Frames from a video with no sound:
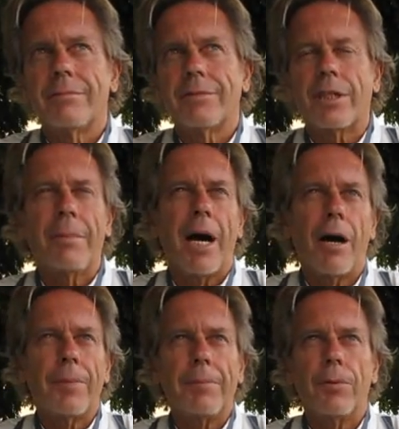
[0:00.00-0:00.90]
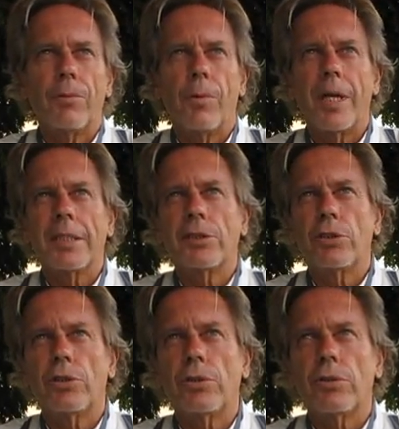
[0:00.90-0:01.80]
somehow people want
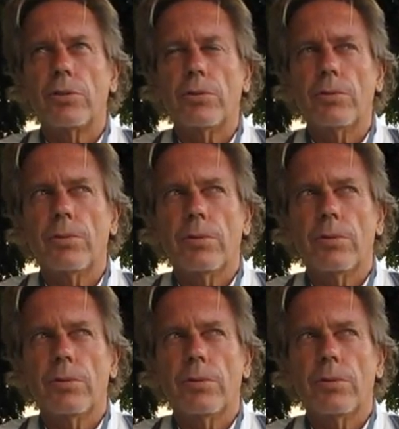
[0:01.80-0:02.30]
to